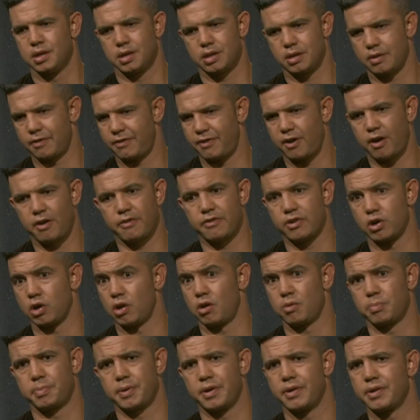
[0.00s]
you know, for over a
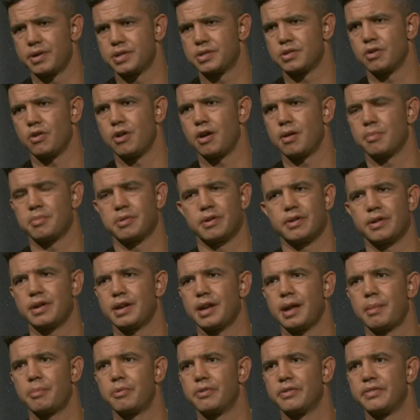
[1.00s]
long period of time, in a
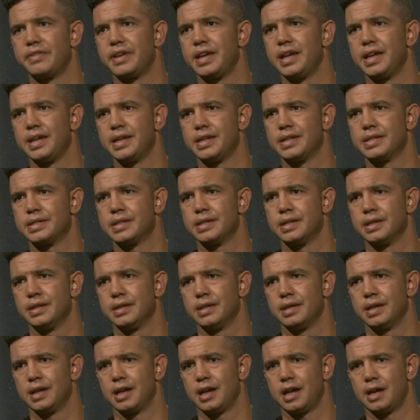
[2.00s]
number of years,
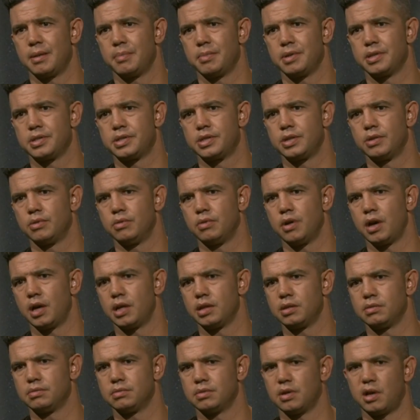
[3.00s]
um, until
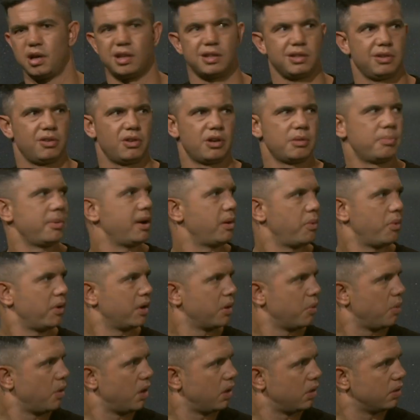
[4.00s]
I, I learned about
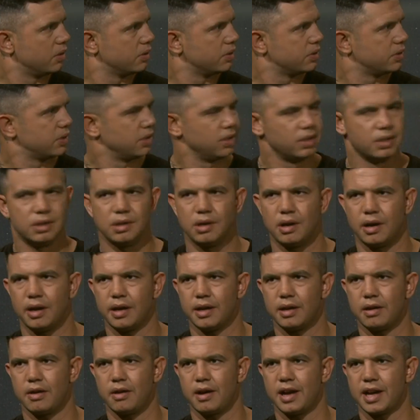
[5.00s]
what it was. Mm.
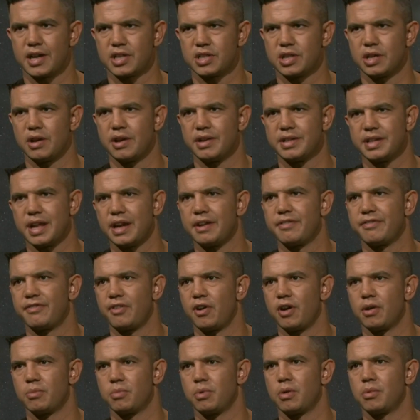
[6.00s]
I, I, actually
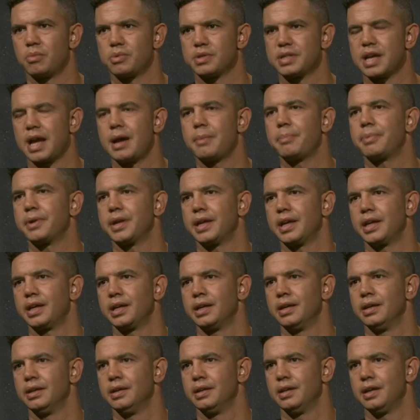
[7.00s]
identified what was
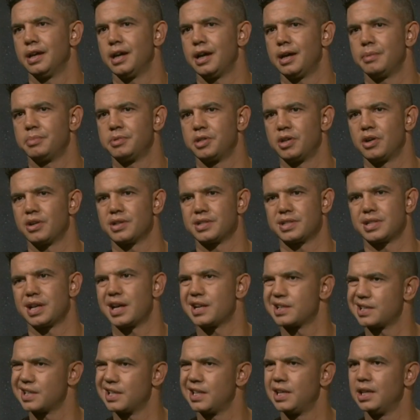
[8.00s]
happening. Um, did I
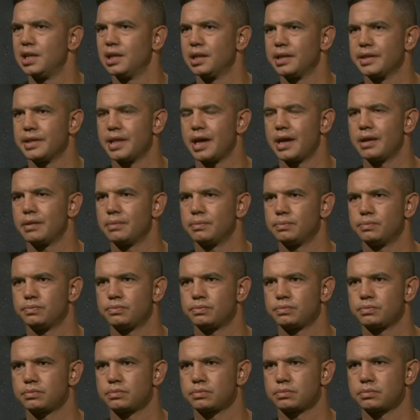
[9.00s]
start to heal in that?
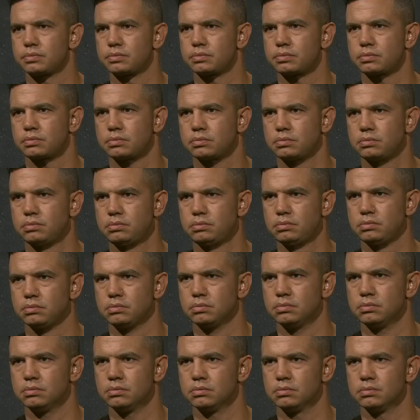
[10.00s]

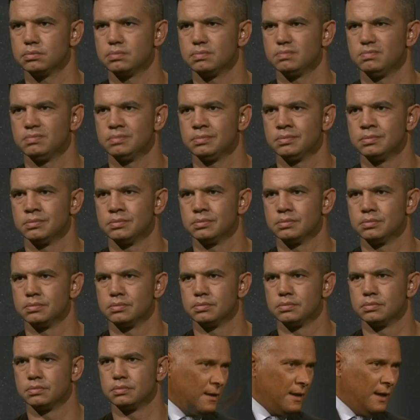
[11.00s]
That Christmas day,
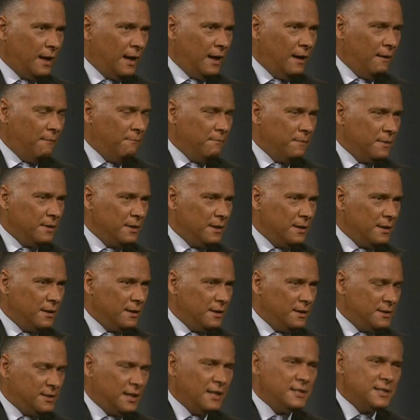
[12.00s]
um,
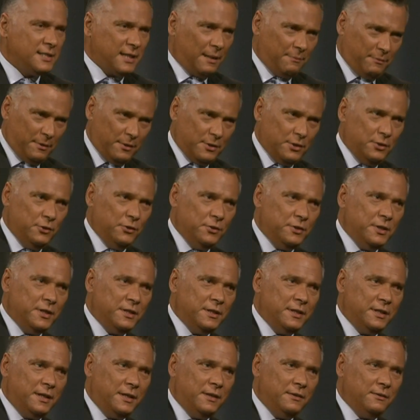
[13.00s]
he said something to you,
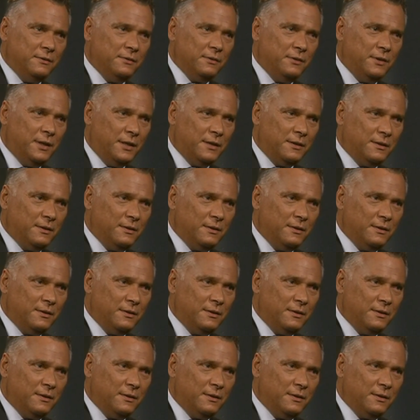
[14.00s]
didn't he? That